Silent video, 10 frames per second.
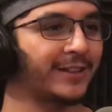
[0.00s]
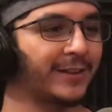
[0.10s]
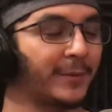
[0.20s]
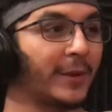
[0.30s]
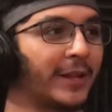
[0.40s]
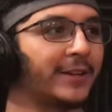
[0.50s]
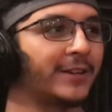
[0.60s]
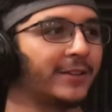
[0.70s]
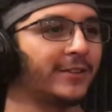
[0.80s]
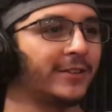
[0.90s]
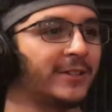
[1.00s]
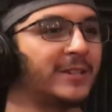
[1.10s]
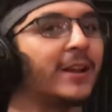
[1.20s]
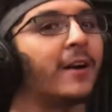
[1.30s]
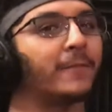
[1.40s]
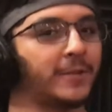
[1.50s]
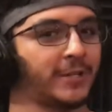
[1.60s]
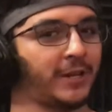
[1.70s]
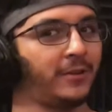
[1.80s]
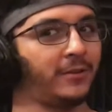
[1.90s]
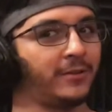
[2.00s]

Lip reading: it'd be like goods not for sale,